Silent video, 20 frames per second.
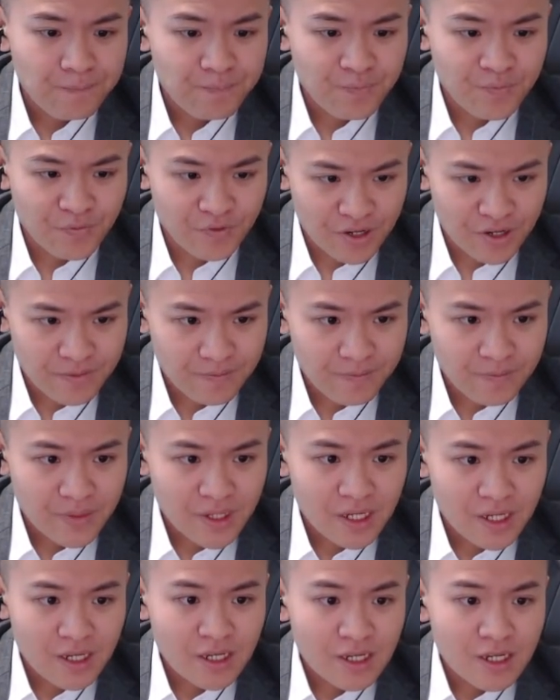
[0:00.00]
right?
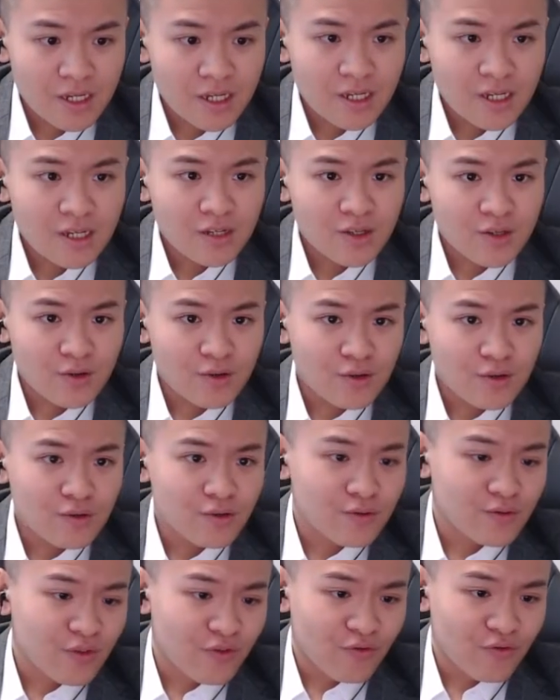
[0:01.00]

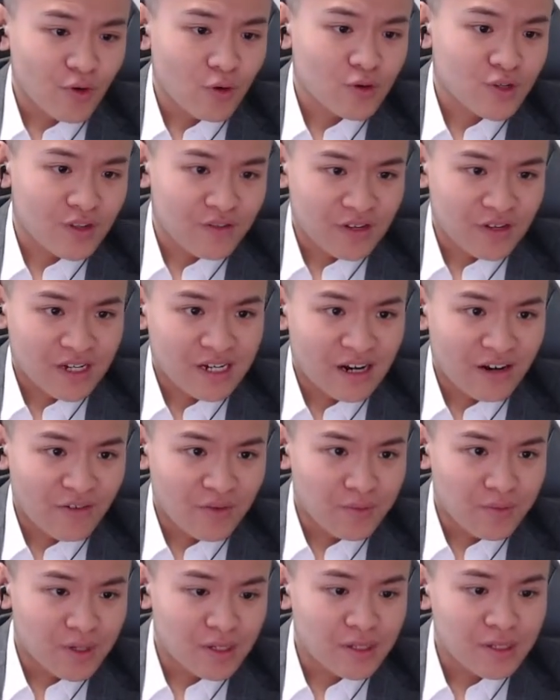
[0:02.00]
So the roles of the
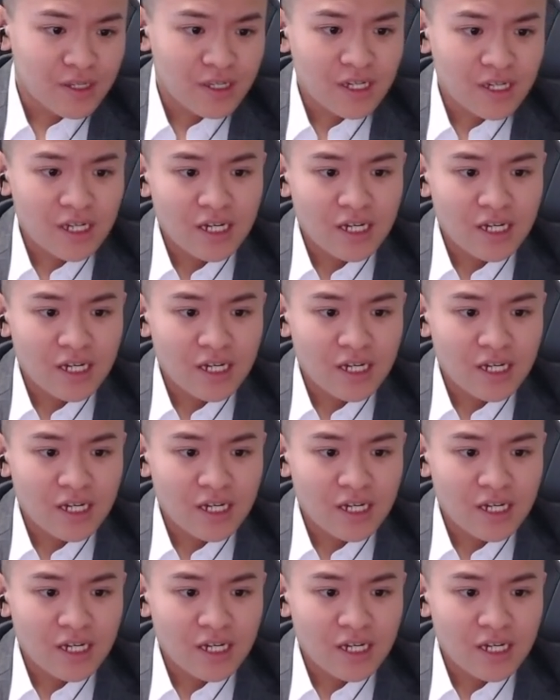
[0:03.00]
government